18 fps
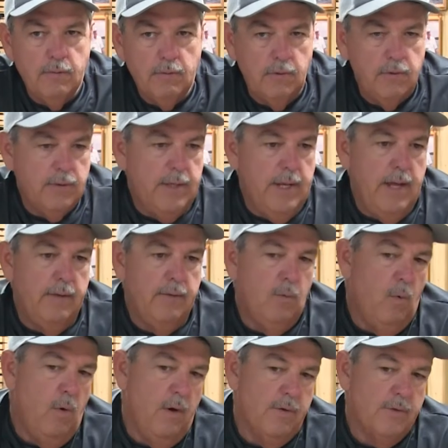look down.
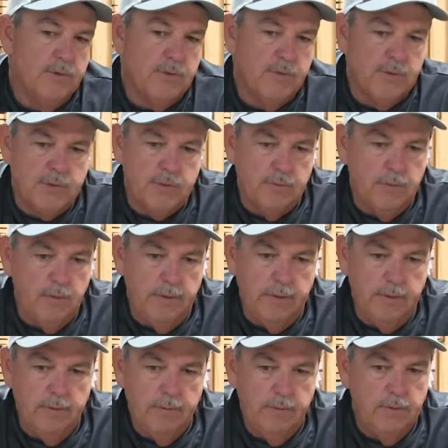The water's crystal clear.